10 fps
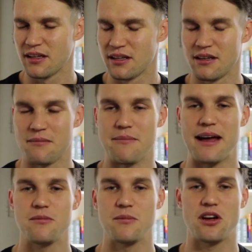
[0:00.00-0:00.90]

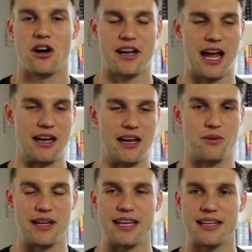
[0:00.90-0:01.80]
Matthew McConaughey when
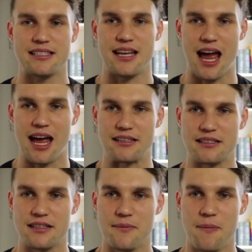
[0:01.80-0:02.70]
he gets
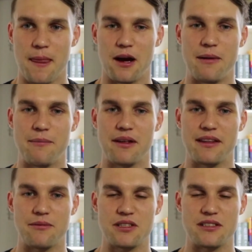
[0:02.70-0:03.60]
AIDS? I remember
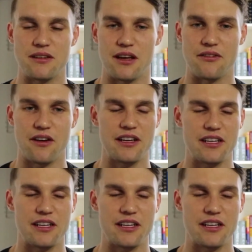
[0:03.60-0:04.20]
that was a very